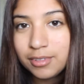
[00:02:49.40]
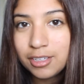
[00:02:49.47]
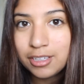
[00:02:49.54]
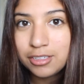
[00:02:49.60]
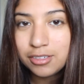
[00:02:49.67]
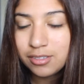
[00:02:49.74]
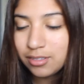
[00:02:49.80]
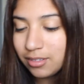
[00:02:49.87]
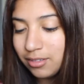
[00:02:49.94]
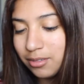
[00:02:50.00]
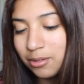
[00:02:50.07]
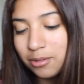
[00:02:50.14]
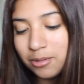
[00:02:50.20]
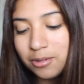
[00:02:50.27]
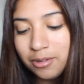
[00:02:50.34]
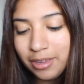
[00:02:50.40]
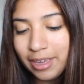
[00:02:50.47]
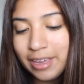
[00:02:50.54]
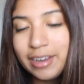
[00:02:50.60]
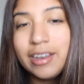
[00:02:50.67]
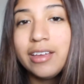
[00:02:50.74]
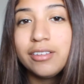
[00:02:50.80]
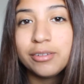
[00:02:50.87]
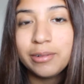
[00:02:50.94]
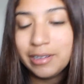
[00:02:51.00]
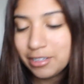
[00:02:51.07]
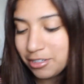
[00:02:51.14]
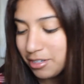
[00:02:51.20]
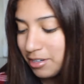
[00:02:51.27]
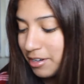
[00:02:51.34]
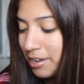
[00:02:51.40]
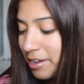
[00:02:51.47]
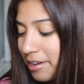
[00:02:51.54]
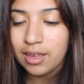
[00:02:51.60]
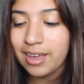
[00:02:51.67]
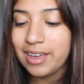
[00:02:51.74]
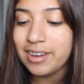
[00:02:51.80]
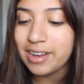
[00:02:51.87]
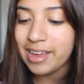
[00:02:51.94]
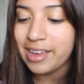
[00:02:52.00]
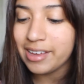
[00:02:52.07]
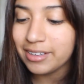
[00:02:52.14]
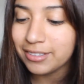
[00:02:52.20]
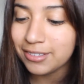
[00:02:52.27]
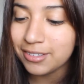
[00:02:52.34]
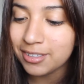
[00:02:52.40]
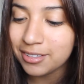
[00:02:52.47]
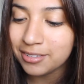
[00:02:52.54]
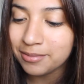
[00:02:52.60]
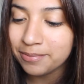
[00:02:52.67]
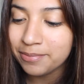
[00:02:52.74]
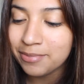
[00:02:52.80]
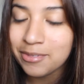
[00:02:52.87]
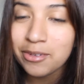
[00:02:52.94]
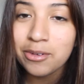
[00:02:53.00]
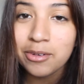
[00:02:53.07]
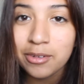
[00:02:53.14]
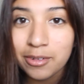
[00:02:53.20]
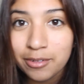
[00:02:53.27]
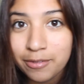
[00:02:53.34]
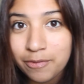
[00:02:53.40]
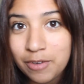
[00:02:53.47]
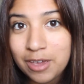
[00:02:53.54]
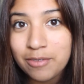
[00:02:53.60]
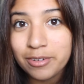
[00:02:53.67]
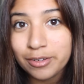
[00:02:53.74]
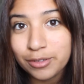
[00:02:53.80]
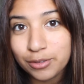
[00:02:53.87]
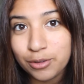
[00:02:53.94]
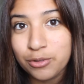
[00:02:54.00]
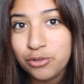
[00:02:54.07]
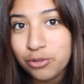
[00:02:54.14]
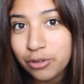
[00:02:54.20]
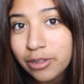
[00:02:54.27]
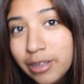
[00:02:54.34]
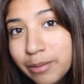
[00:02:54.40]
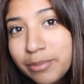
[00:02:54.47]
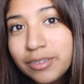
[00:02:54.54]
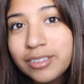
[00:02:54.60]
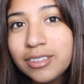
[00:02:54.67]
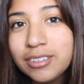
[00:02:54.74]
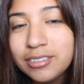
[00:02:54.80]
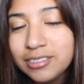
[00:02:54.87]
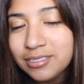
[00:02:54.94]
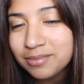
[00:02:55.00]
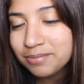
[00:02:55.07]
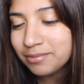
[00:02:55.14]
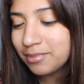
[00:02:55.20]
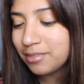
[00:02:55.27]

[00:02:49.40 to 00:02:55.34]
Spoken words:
touches the soul. Okay, next question. Ed asked, favorite social club song?